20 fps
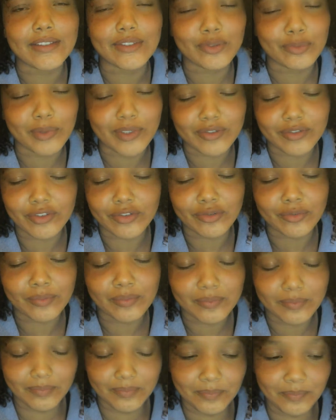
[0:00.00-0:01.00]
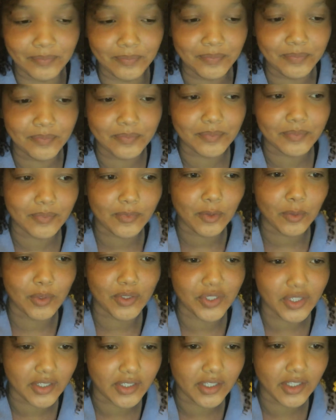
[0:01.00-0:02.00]
into my room,
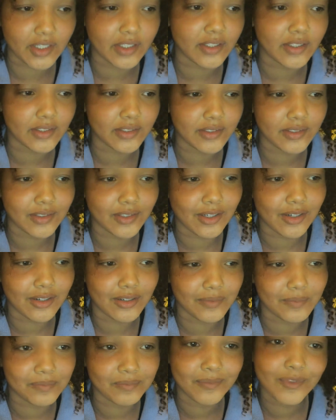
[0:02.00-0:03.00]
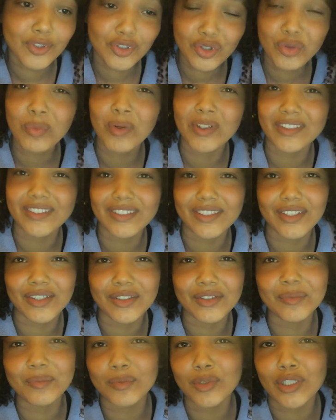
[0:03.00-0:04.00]
which I did 2 months
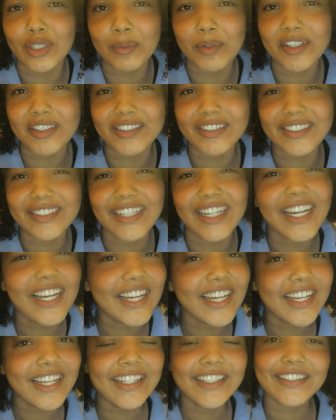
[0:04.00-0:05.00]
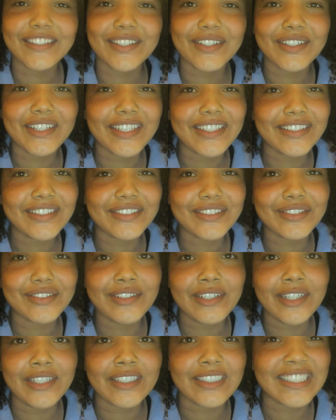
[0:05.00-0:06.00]
ago, pretty much. So that's just
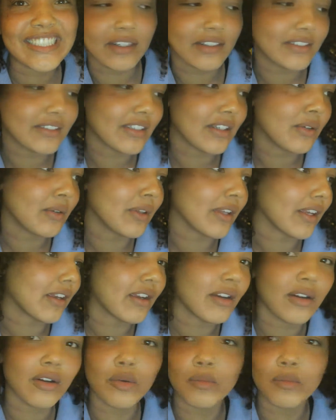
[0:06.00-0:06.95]
great. Yeah, it's now like